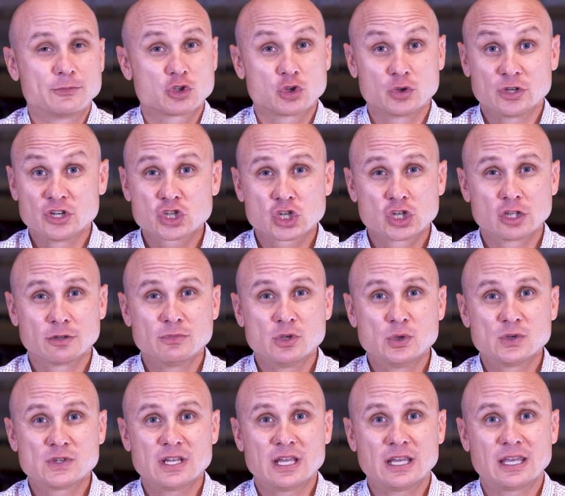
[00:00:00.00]
traditional
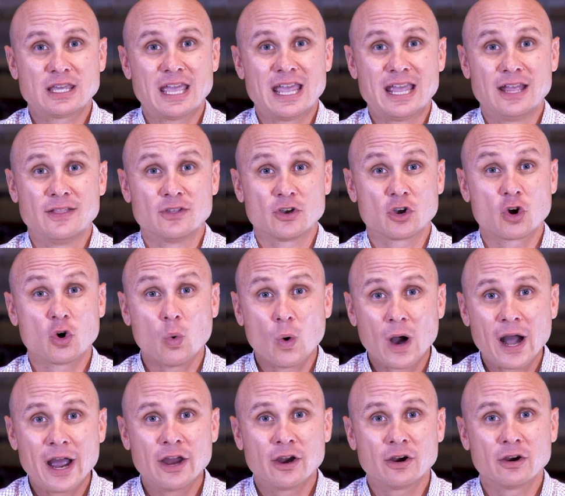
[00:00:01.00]
music and the
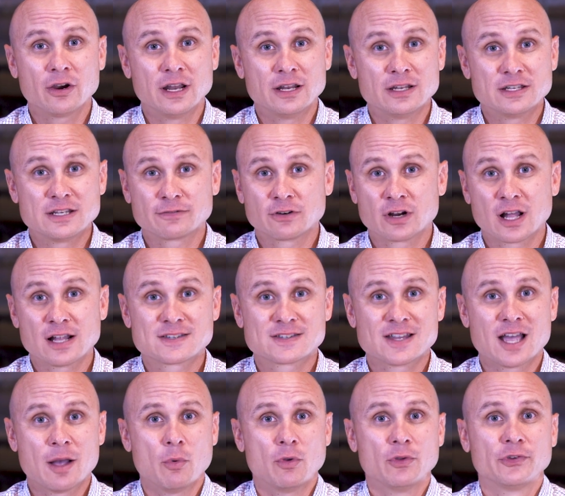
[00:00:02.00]
choir and different
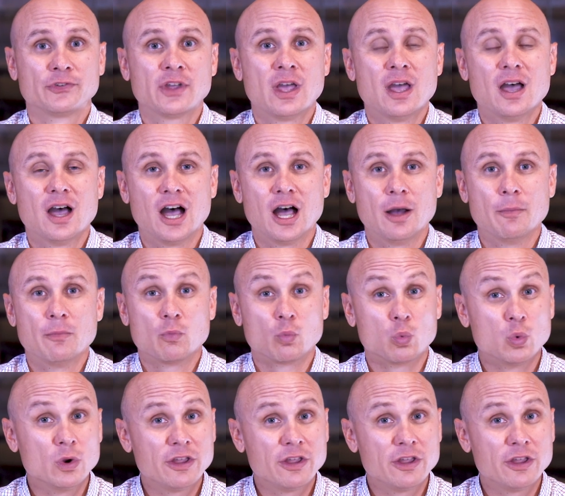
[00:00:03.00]
ensembles um,